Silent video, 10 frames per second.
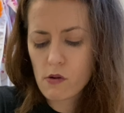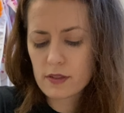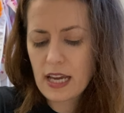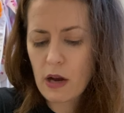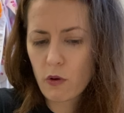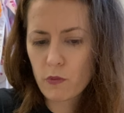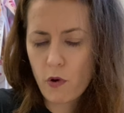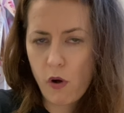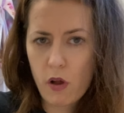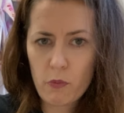towel
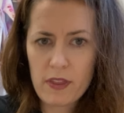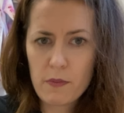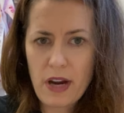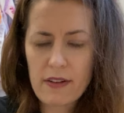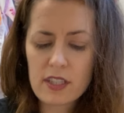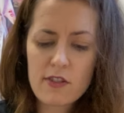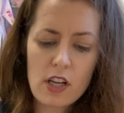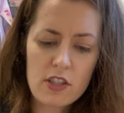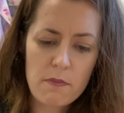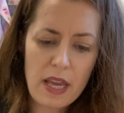roll with the brown
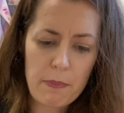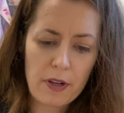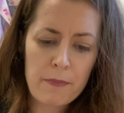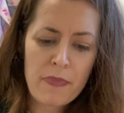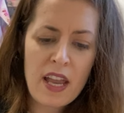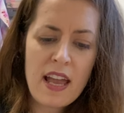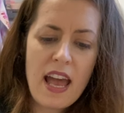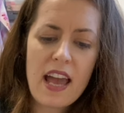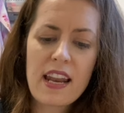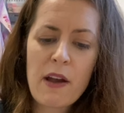construction paper.
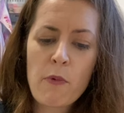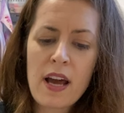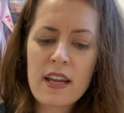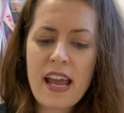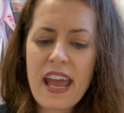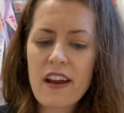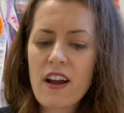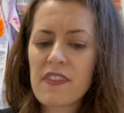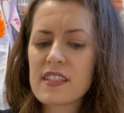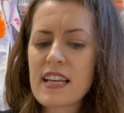And I wanna err
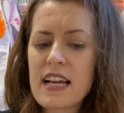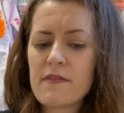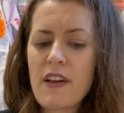on the side of